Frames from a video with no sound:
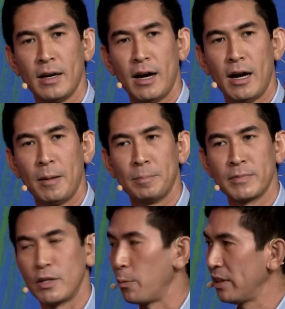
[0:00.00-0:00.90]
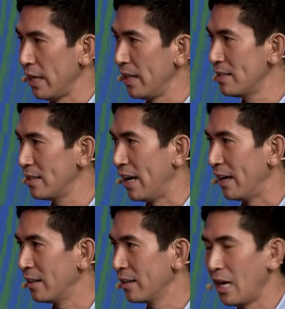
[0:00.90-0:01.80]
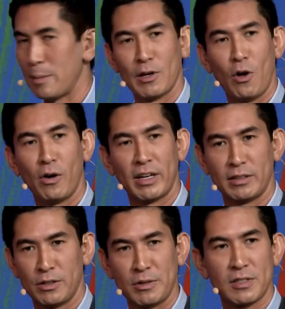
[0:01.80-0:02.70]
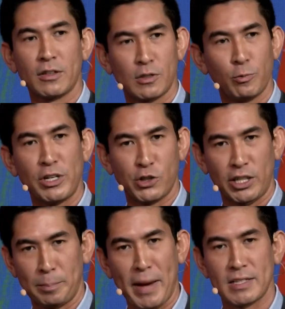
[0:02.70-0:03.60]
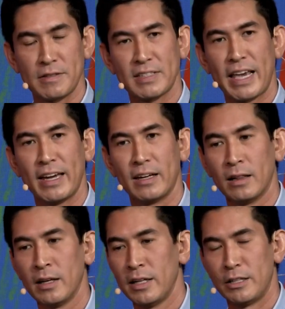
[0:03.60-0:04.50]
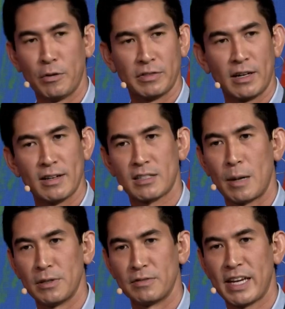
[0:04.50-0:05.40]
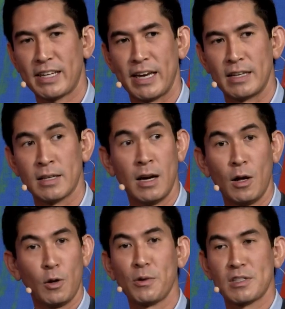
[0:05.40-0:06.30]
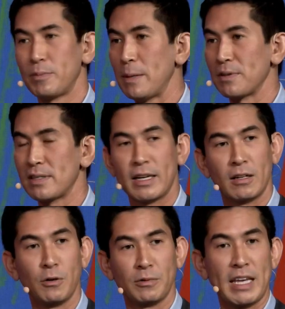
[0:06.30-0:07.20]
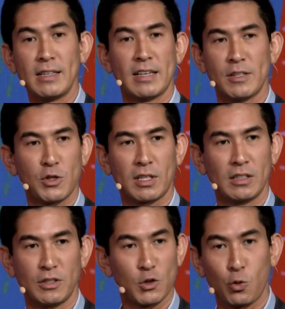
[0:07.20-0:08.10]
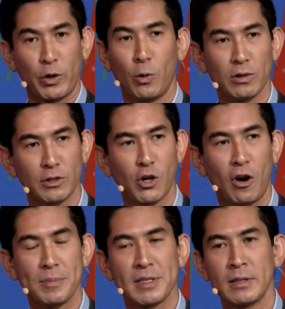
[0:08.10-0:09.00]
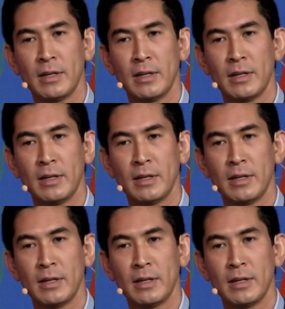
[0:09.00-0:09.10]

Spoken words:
When the internet came along and started reaching massive scale, over the last couple of decades, lots of people said, oh, the internet's just going to destroy all the jobs.